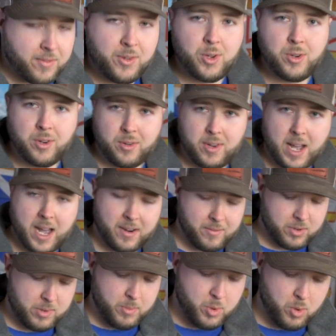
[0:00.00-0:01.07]
you do not
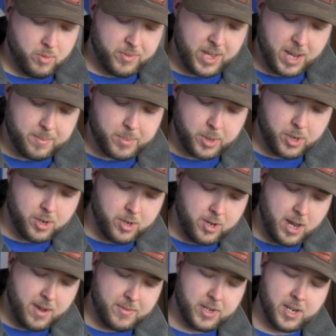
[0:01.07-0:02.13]
remove that burr,
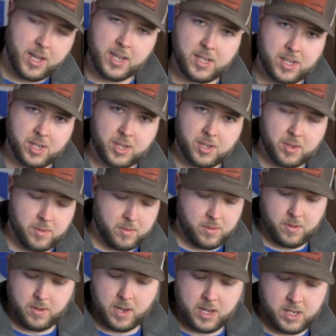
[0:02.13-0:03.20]
you have a nice
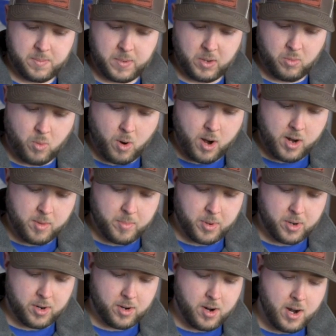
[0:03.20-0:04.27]
big wire
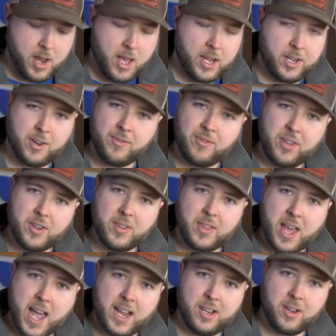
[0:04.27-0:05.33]
burr, you're feeling
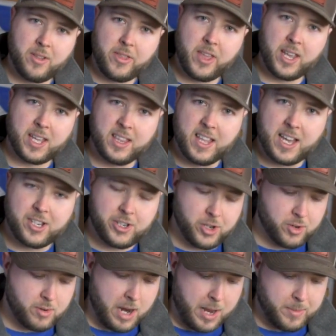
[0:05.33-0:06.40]
that and you're thinking that's your
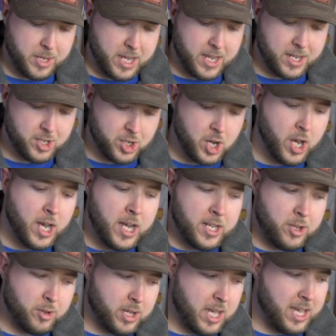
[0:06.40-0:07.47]
grabby edge,
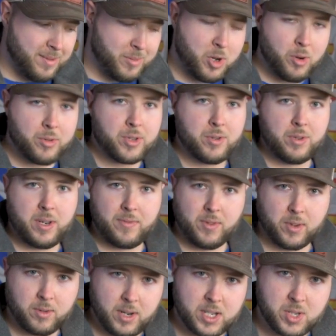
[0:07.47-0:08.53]
you keep going through
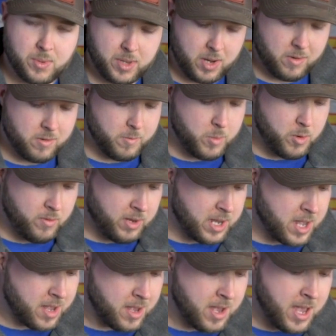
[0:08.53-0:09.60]
different grits without removing
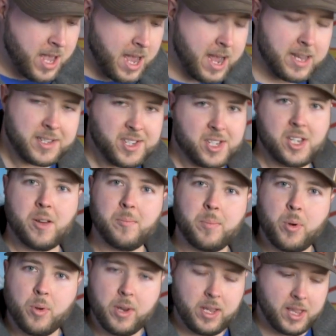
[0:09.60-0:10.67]
it, at some
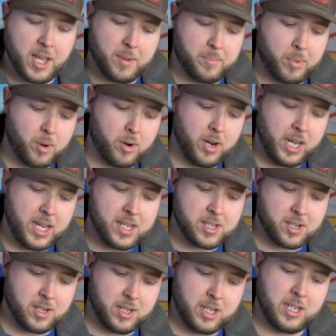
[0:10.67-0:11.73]
point that burr is
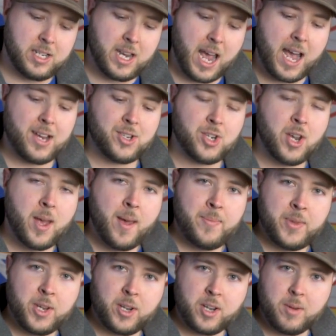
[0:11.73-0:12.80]
going to detach,
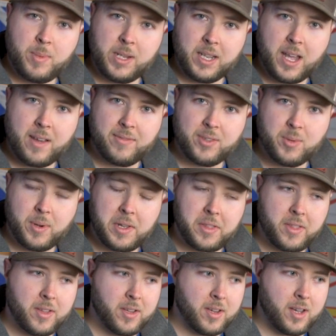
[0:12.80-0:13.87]
you're going to be left
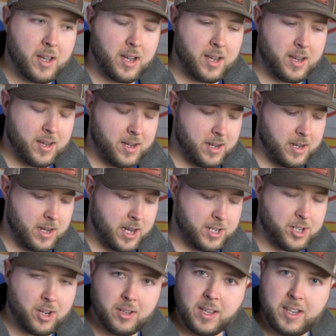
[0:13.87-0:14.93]
with a
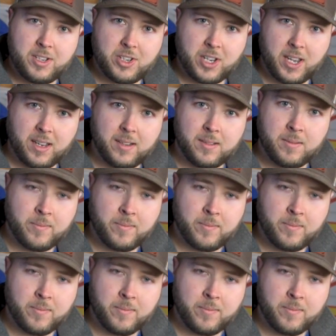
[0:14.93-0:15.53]
dull edge again.